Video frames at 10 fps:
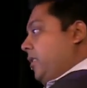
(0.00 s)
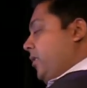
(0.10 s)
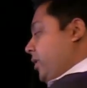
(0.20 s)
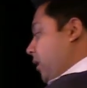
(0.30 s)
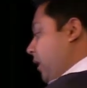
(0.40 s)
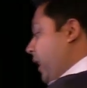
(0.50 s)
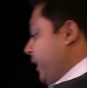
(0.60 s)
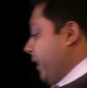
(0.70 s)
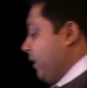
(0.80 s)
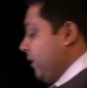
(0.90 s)
So I
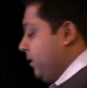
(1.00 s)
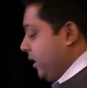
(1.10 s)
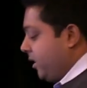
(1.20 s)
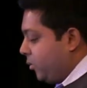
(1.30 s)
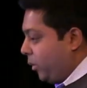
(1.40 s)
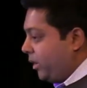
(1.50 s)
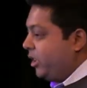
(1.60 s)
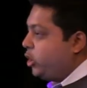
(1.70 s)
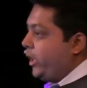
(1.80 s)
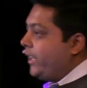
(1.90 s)
think this is one of
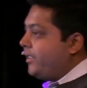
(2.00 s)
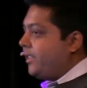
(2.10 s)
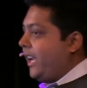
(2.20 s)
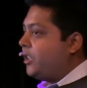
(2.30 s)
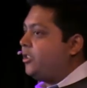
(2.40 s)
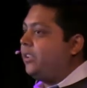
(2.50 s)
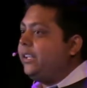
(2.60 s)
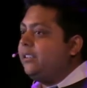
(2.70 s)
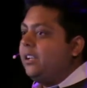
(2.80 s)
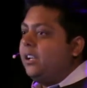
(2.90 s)
the tricks, actually.